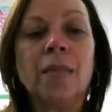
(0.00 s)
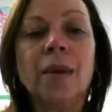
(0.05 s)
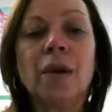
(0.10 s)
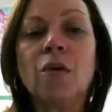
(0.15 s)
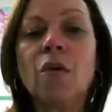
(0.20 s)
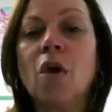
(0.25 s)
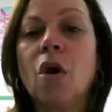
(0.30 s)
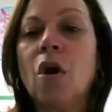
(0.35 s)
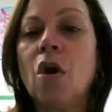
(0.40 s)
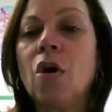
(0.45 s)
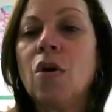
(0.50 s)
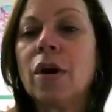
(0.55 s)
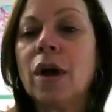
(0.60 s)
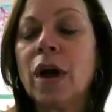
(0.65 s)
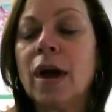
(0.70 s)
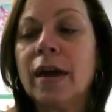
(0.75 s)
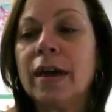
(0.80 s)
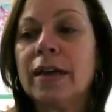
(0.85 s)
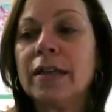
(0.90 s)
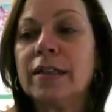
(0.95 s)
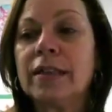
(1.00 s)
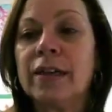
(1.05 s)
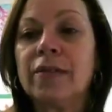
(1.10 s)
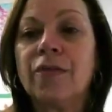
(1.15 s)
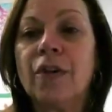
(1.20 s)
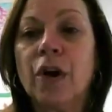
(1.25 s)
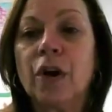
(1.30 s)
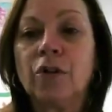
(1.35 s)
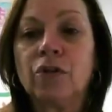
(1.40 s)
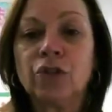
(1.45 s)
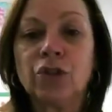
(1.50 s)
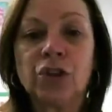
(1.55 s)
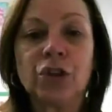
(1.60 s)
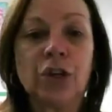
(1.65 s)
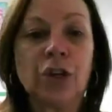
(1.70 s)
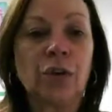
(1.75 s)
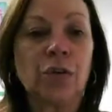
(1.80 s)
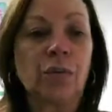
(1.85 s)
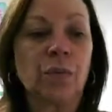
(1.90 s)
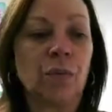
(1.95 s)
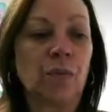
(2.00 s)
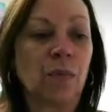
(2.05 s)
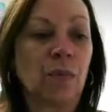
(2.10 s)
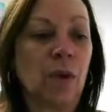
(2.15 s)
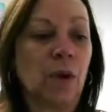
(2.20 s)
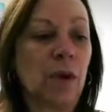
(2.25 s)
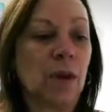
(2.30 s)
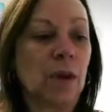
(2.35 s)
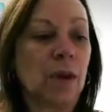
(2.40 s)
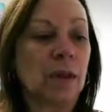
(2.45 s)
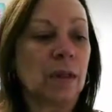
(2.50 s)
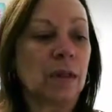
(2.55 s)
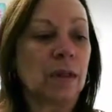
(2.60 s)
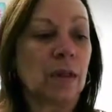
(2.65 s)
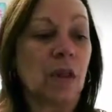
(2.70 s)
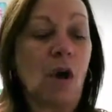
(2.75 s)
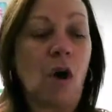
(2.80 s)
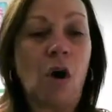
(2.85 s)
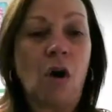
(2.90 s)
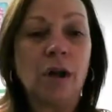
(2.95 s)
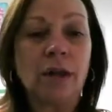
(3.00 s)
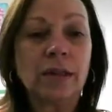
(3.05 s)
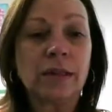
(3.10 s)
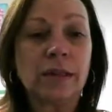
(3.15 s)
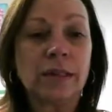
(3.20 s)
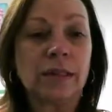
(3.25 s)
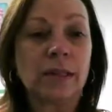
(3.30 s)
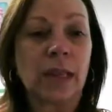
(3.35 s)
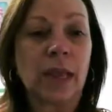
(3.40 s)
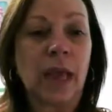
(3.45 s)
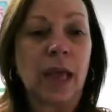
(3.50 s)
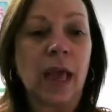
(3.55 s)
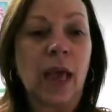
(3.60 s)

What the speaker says: There are all kinds of OSHA laws,